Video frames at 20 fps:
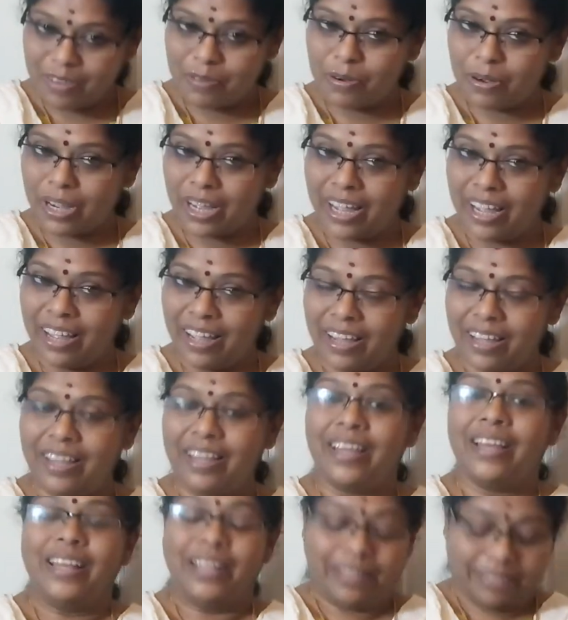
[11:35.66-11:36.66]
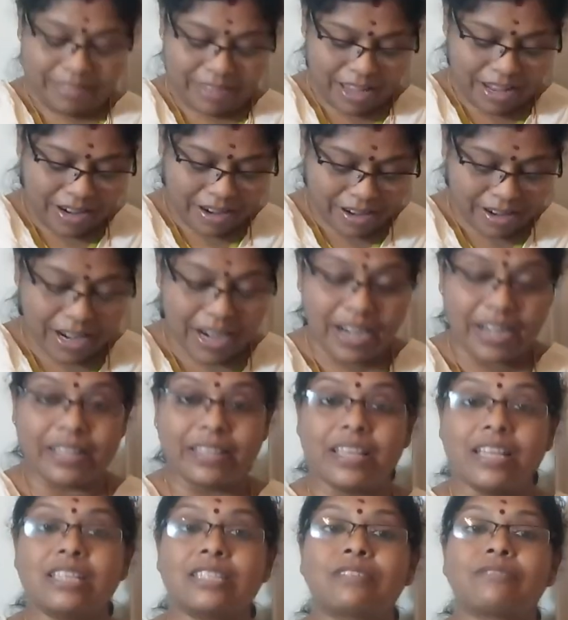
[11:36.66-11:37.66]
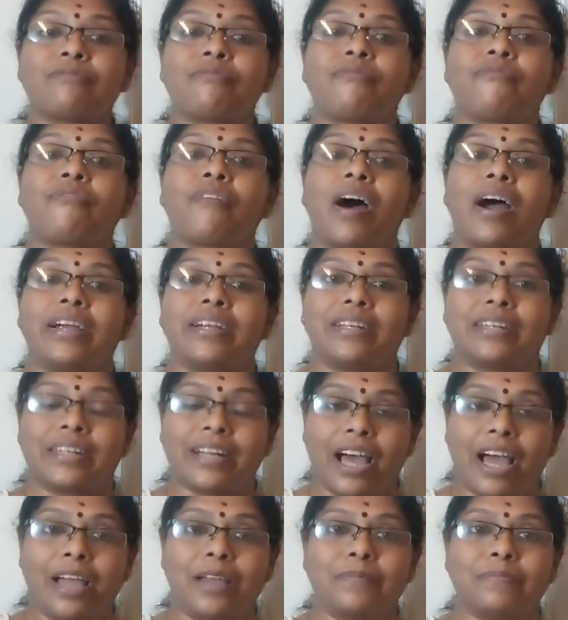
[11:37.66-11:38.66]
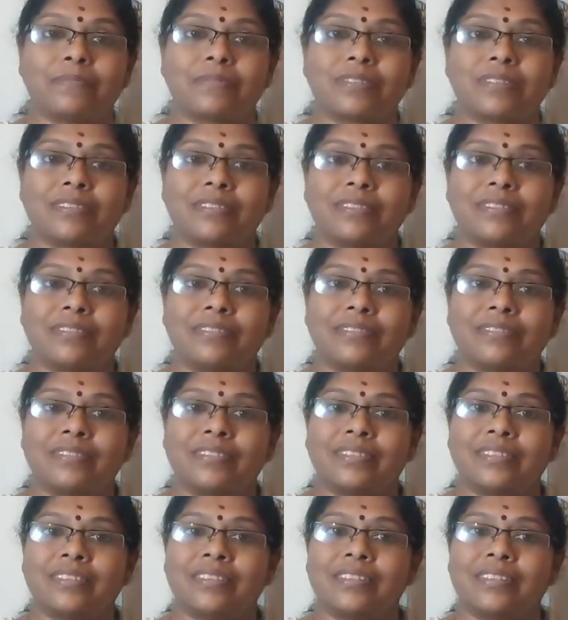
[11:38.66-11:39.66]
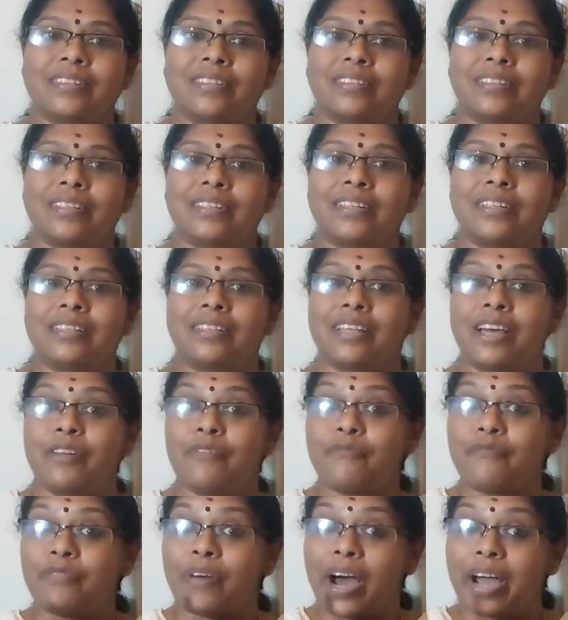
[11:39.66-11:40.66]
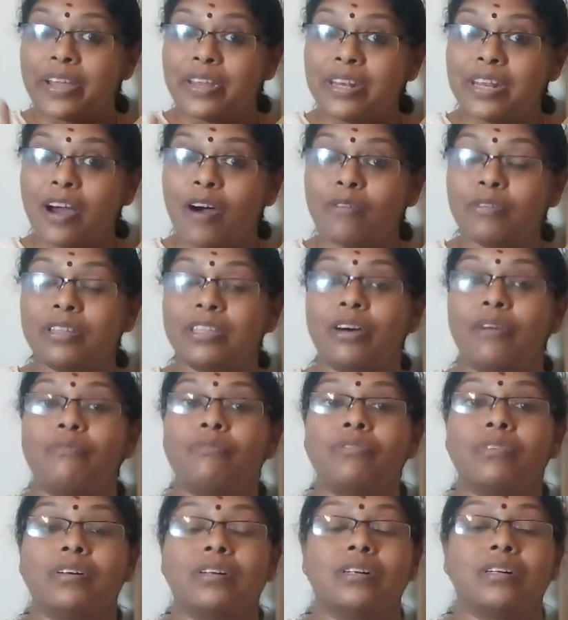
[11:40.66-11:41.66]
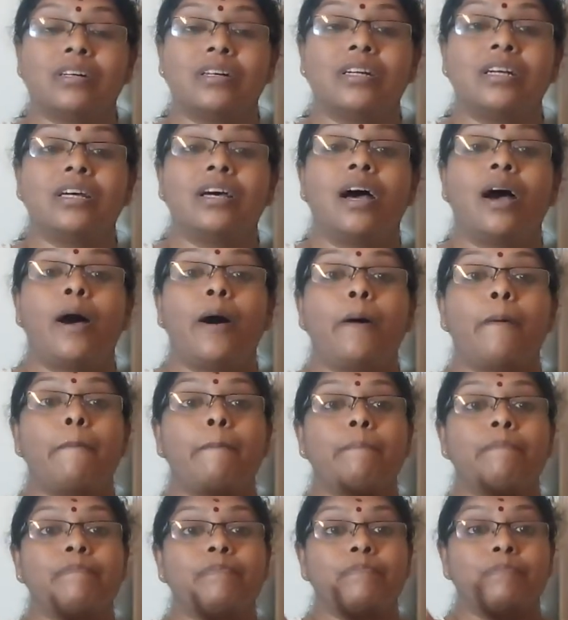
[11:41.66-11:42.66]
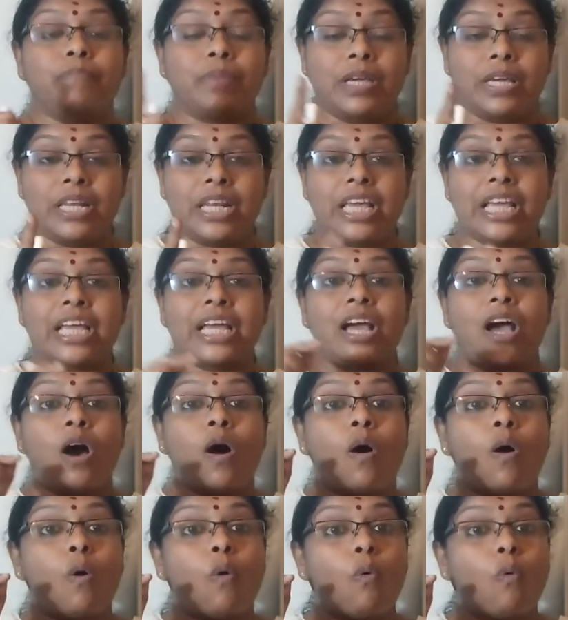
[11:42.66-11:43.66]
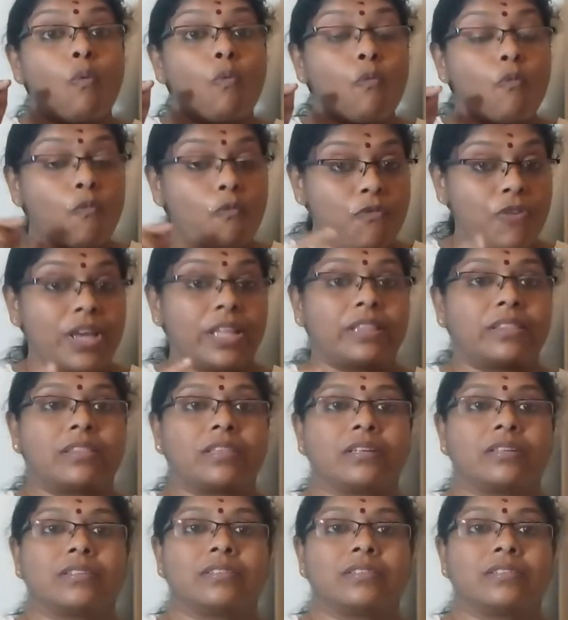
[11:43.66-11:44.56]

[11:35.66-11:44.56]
Okay. Then read this 5 times. Then find out the word meaning with.